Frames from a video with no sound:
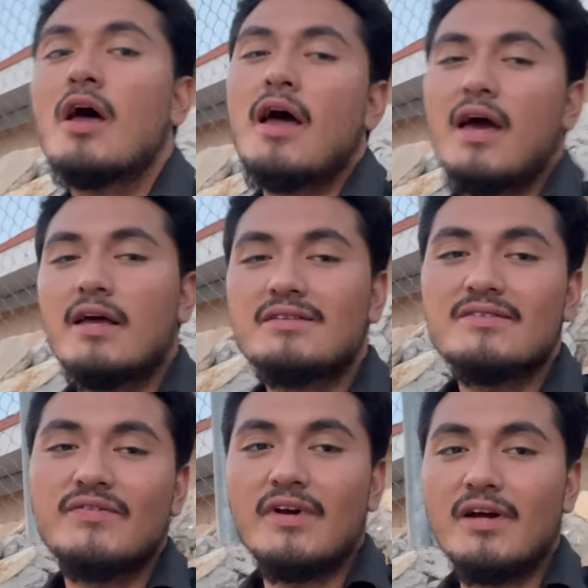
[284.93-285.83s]
asked him
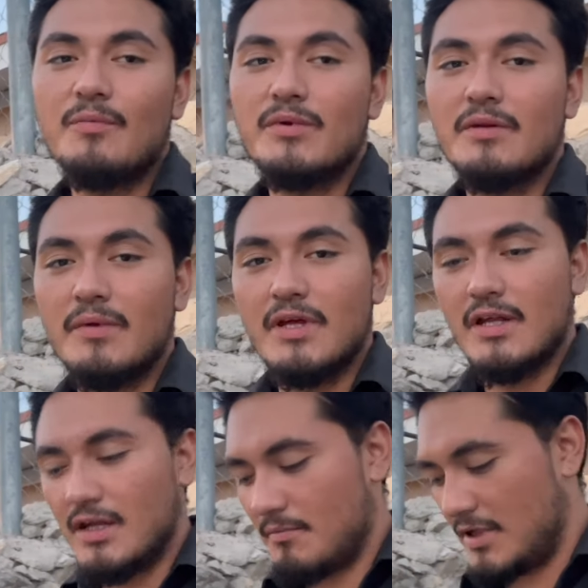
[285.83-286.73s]
for help in the
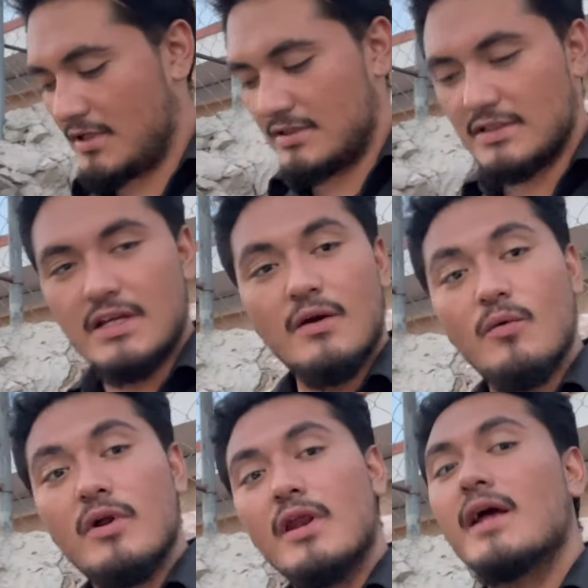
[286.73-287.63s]
beginning, because then I
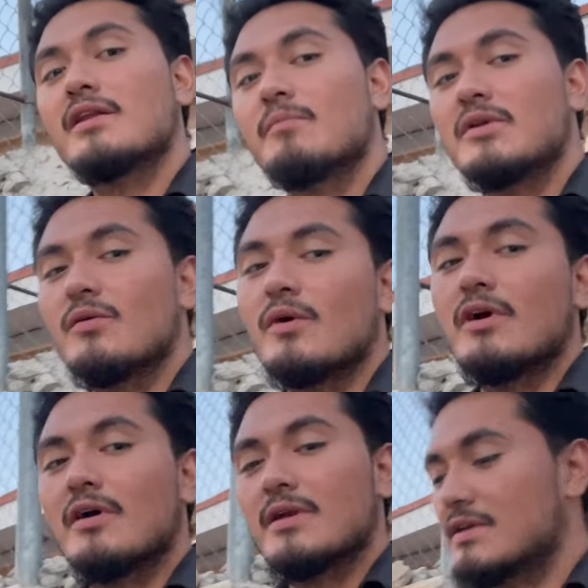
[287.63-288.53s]
wouldn't have to be doing
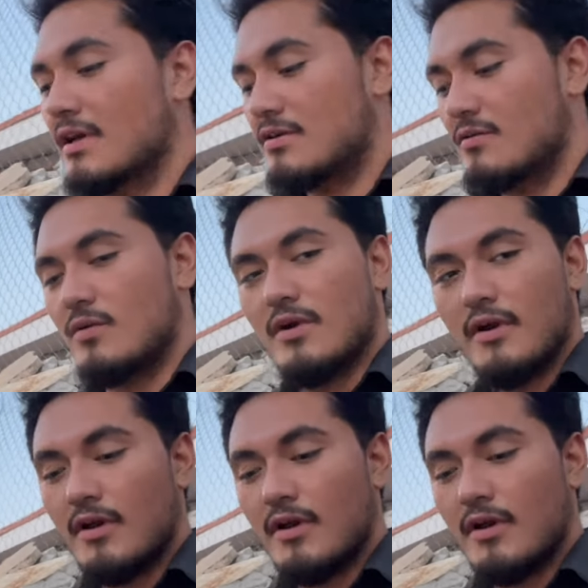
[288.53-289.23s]
all this extra work.